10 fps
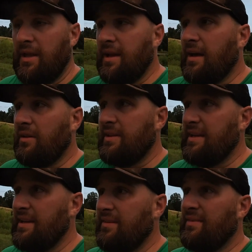any kind of
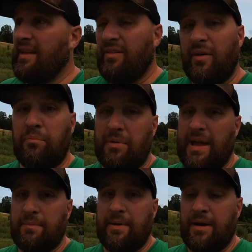leaves. They love
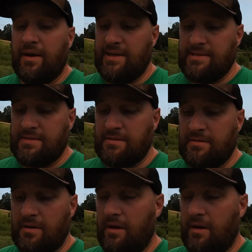blackberries.